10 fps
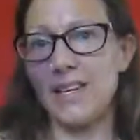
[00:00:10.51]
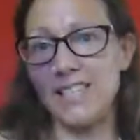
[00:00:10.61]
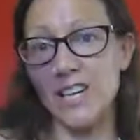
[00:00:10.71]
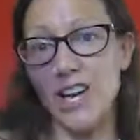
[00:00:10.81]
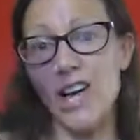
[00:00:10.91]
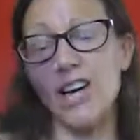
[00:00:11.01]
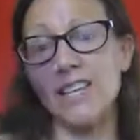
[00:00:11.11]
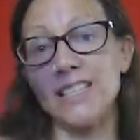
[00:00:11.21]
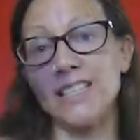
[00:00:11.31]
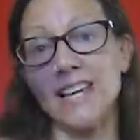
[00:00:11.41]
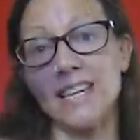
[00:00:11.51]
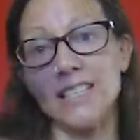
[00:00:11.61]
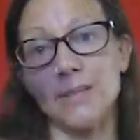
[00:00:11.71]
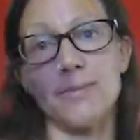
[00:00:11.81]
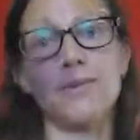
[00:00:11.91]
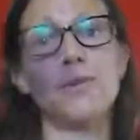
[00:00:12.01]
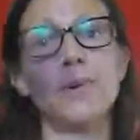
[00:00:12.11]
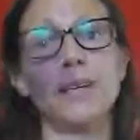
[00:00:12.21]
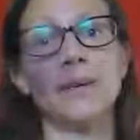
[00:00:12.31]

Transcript: to learn in stages before we can